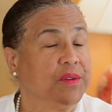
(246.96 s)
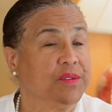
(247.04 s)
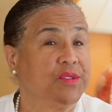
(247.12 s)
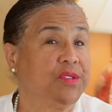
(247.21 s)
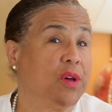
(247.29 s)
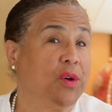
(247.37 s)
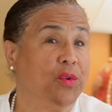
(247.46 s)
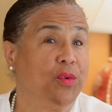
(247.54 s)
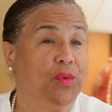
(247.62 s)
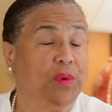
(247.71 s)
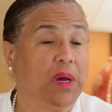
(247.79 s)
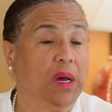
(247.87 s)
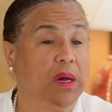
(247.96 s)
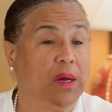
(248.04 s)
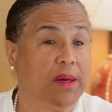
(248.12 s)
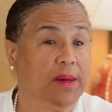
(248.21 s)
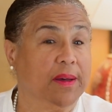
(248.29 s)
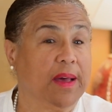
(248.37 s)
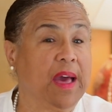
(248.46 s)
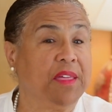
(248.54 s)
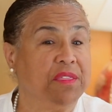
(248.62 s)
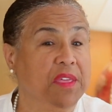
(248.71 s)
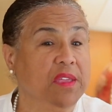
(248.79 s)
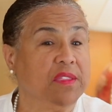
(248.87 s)
So I
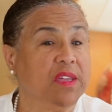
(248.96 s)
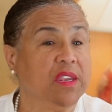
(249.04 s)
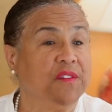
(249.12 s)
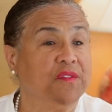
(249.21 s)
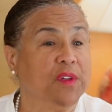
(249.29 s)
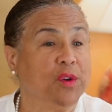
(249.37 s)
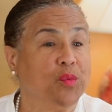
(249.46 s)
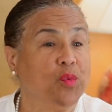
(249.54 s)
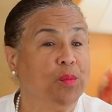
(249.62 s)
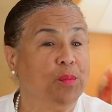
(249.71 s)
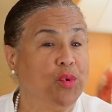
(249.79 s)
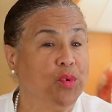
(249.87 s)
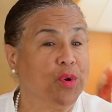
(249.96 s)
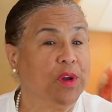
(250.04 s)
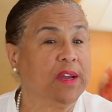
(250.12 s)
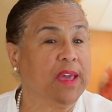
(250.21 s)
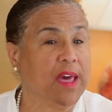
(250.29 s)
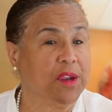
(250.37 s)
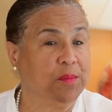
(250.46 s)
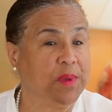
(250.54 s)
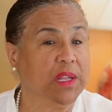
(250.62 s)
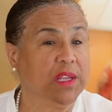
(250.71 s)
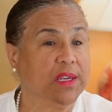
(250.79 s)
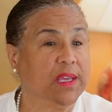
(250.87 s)
think that if there were more
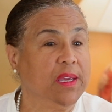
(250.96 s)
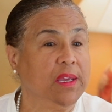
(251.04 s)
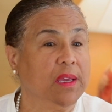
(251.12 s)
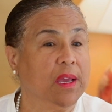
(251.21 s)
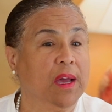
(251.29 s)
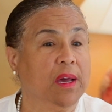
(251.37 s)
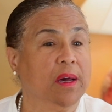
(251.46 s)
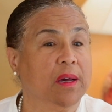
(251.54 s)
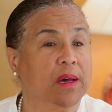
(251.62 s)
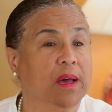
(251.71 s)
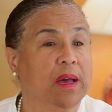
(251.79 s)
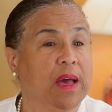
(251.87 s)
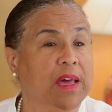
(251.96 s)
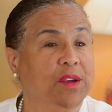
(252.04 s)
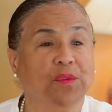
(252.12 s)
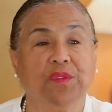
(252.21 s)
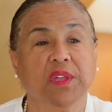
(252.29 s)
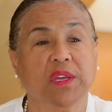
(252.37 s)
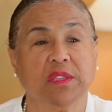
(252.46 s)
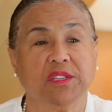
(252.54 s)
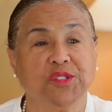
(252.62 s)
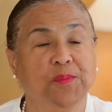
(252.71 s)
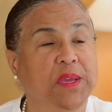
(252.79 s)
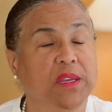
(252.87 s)
accountability, I don't think the
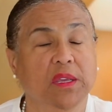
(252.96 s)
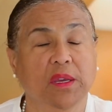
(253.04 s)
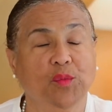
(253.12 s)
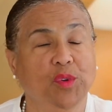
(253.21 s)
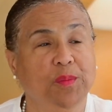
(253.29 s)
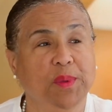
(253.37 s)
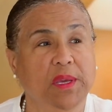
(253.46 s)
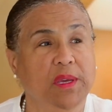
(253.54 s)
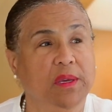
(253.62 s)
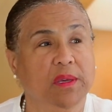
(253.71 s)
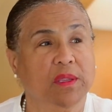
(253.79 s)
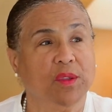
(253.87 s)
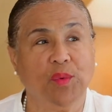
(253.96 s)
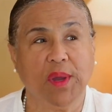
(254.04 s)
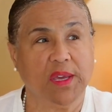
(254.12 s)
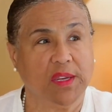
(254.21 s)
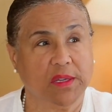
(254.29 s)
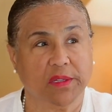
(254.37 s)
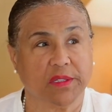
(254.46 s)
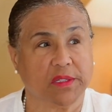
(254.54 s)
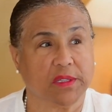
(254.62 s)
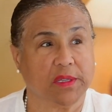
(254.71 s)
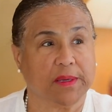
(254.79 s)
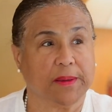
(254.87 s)
spending would be the way it is.
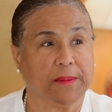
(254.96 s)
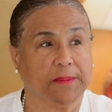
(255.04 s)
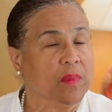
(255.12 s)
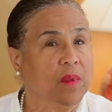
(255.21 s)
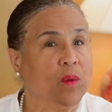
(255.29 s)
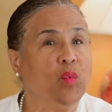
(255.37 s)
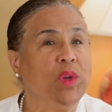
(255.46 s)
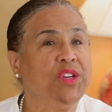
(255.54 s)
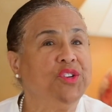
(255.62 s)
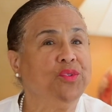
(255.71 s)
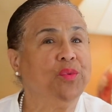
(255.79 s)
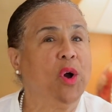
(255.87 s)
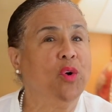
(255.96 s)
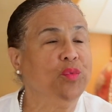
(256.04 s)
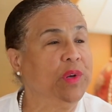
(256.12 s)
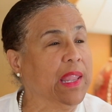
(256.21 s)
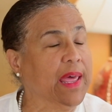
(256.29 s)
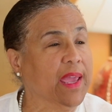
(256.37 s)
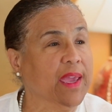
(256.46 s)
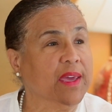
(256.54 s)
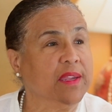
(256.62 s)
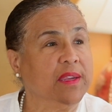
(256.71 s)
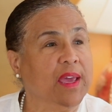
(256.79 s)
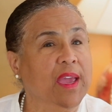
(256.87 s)
We do own
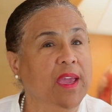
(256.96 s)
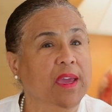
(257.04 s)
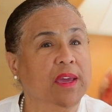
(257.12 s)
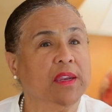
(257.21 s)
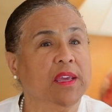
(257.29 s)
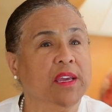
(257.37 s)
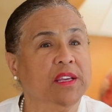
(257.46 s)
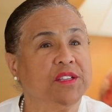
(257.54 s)
land, and